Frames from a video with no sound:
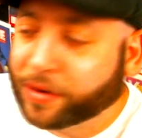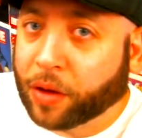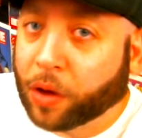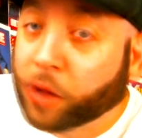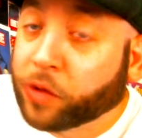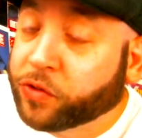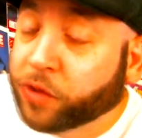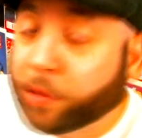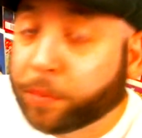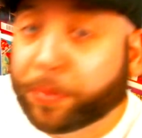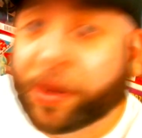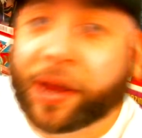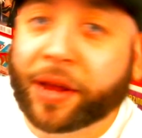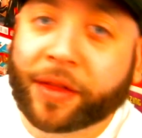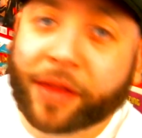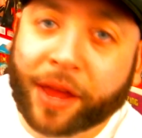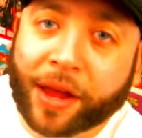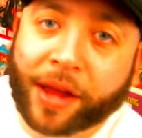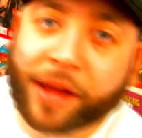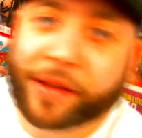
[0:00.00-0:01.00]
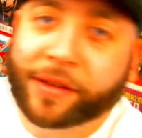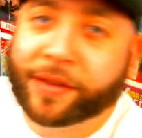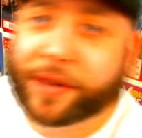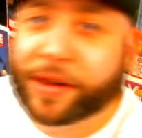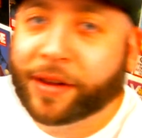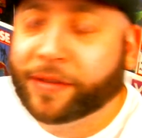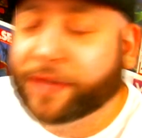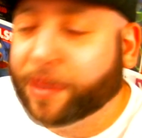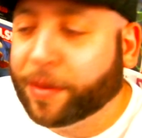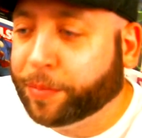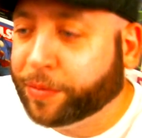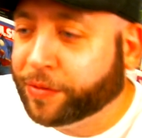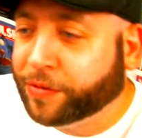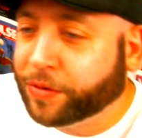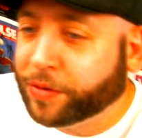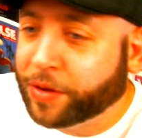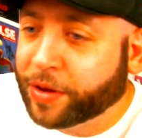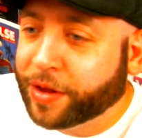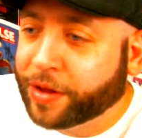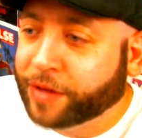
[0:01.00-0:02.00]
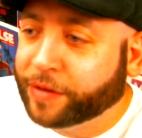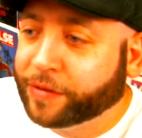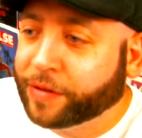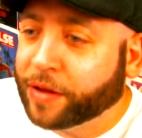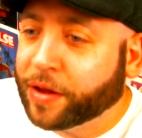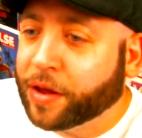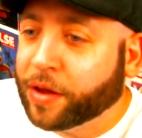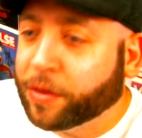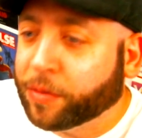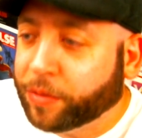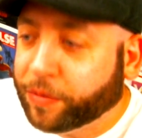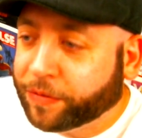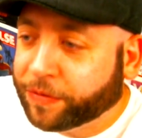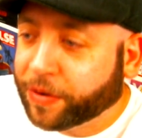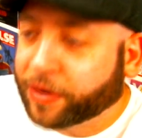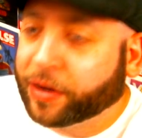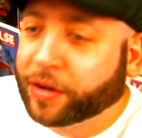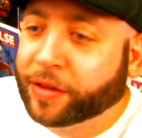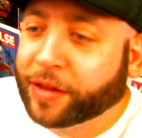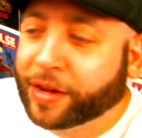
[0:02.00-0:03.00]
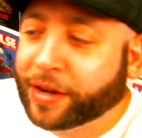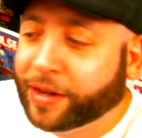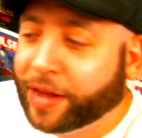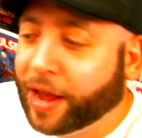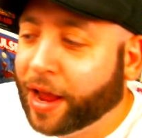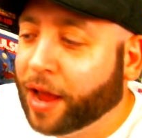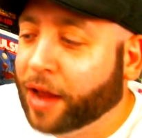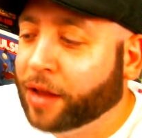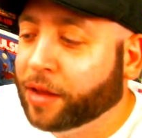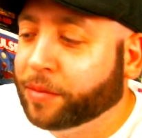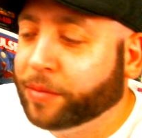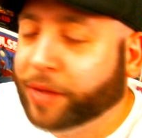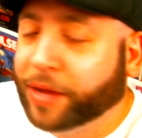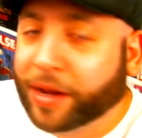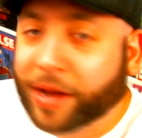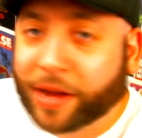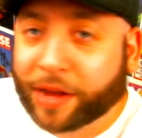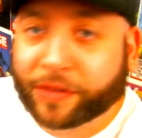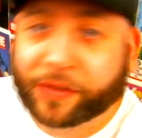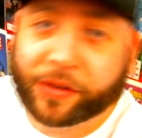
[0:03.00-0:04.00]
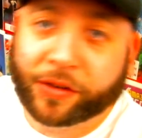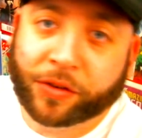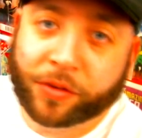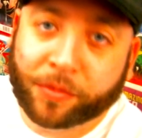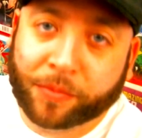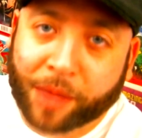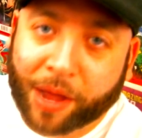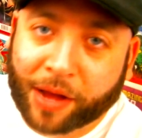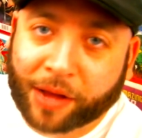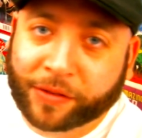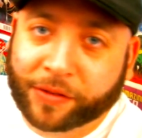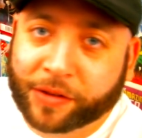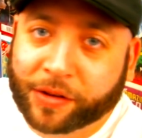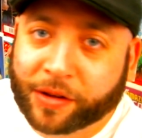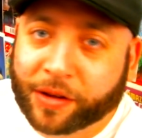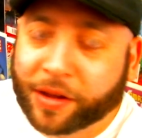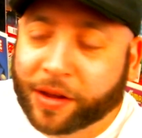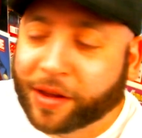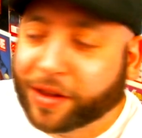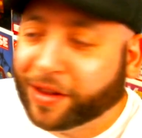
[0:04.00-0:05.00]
Also, a big thing in today's episode is we found out that Callum can actually do magic.